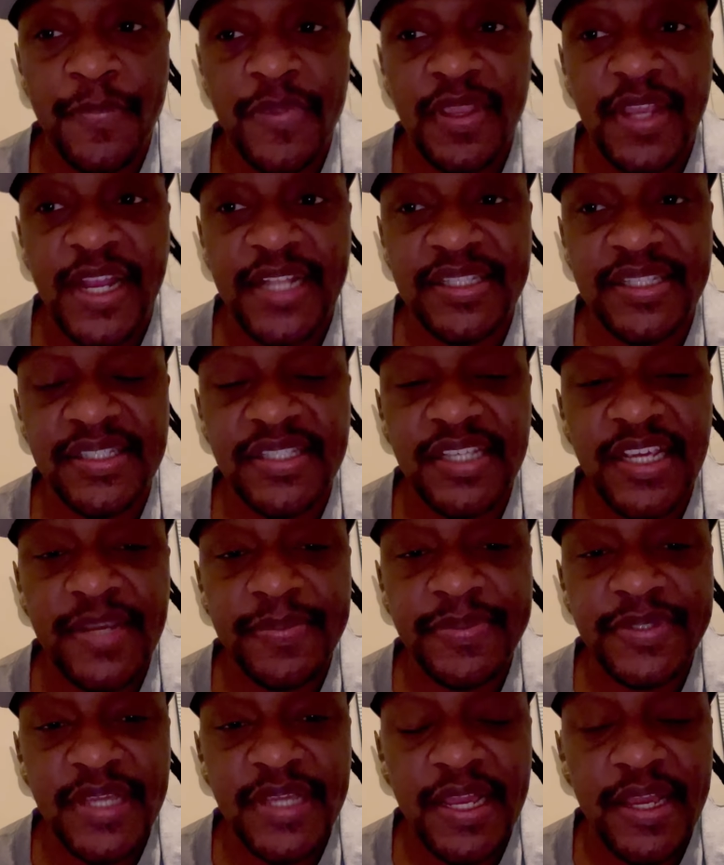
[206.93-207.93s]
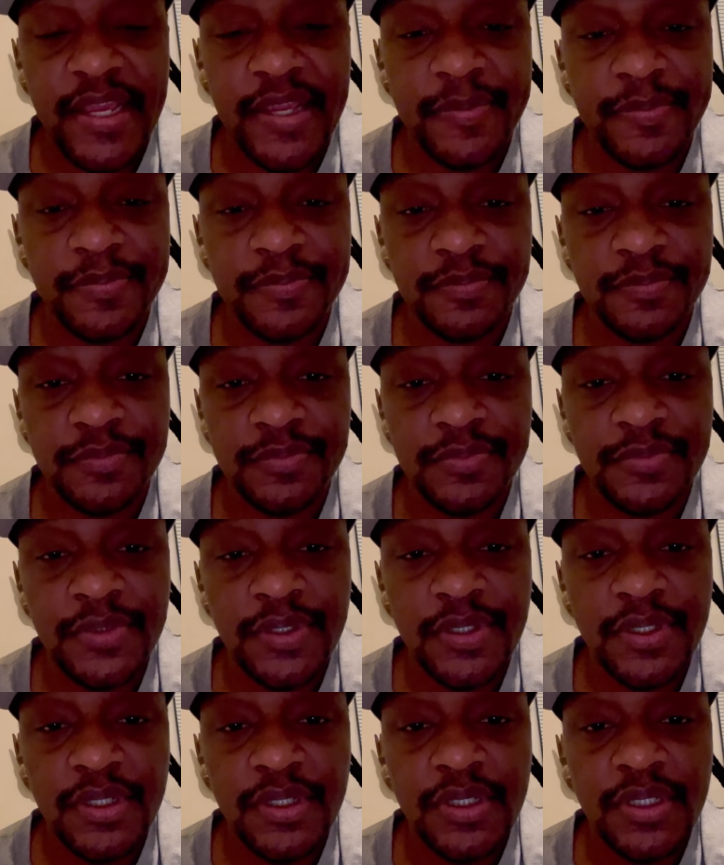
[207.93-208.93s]
At the same time,
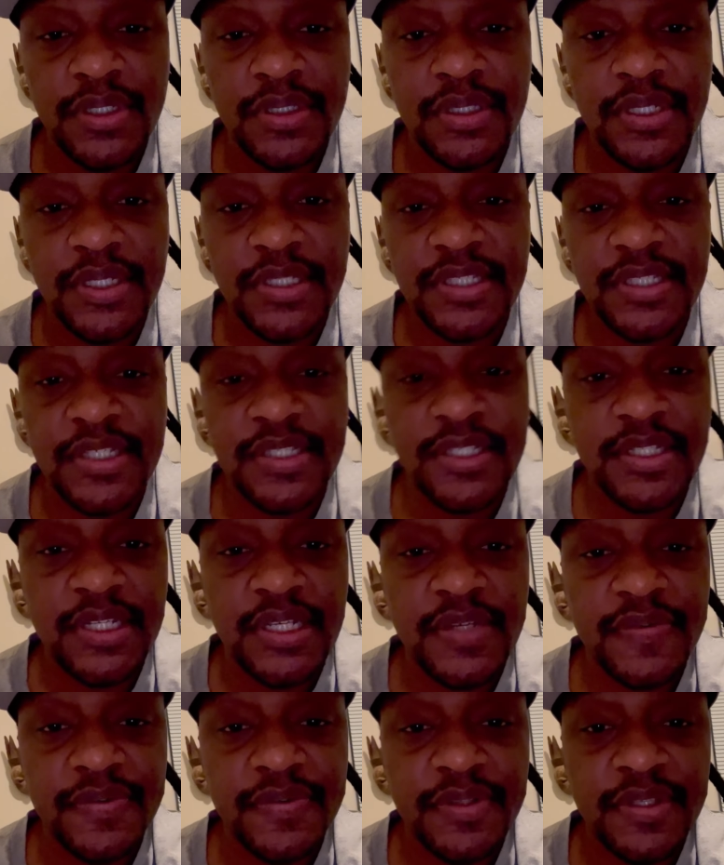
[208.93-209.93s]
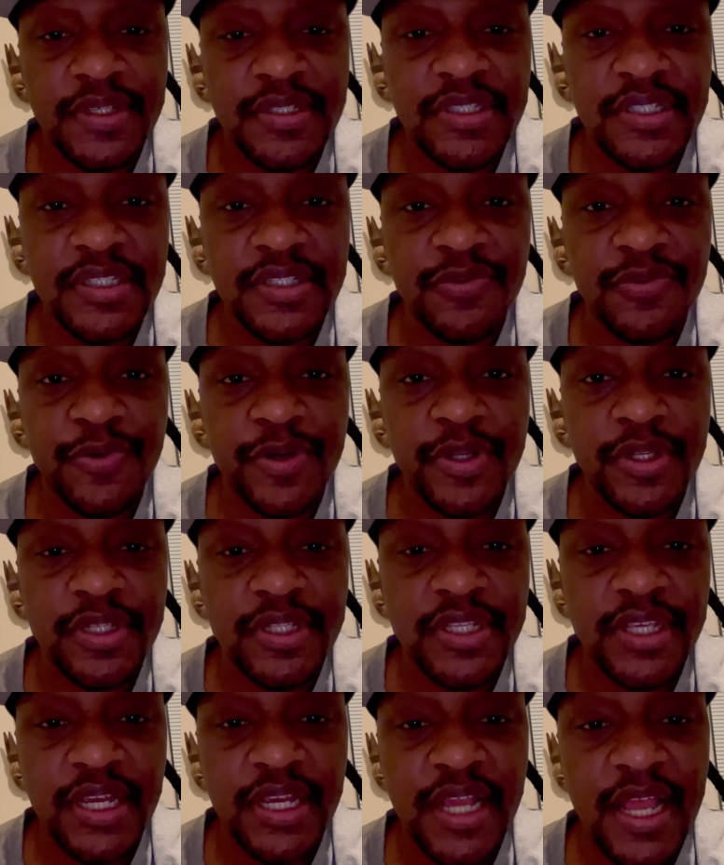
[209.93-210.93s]
this isn't really
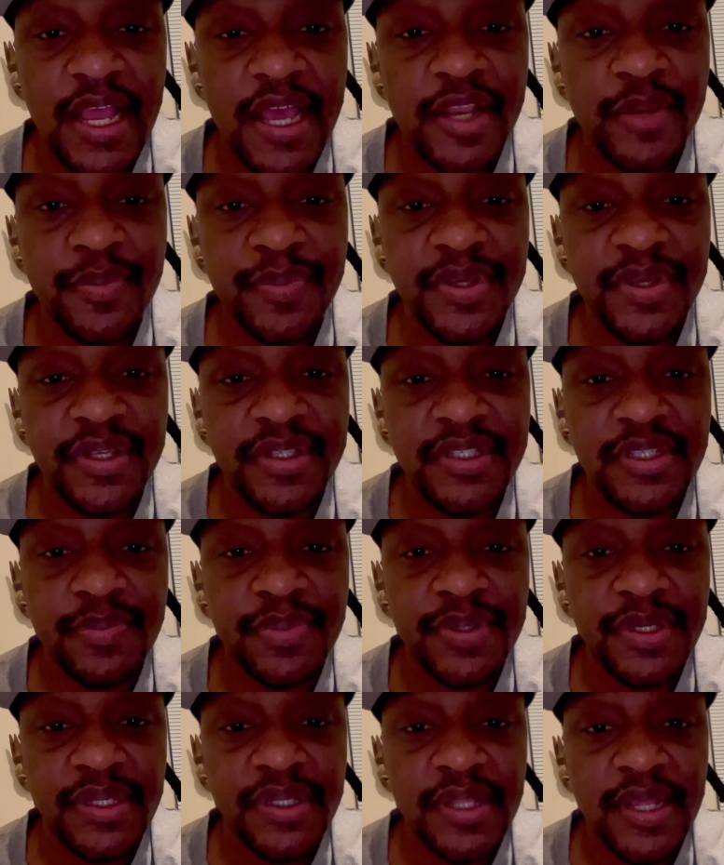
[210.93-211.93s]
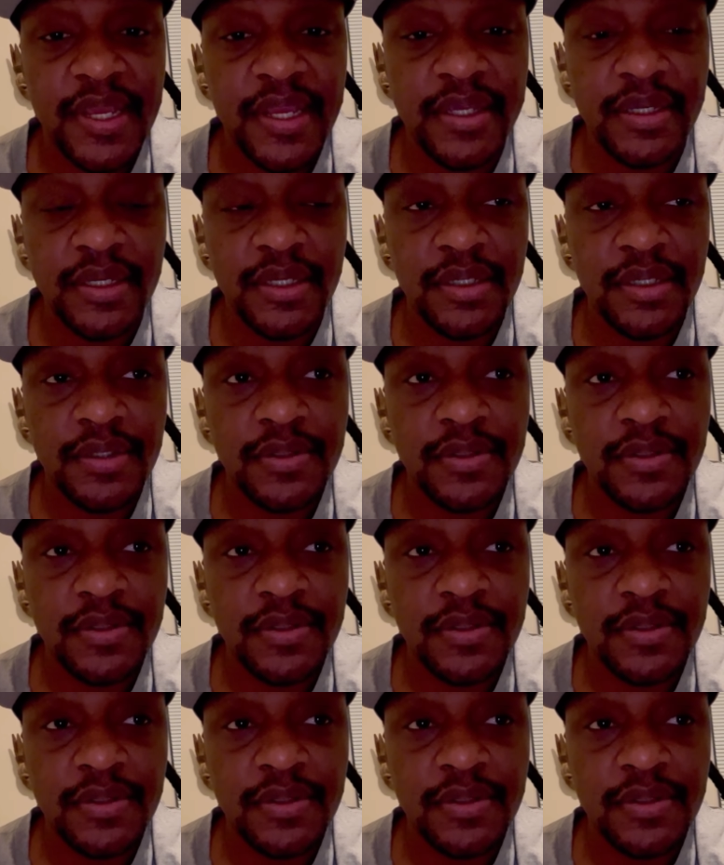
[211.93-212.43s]
the economy to be like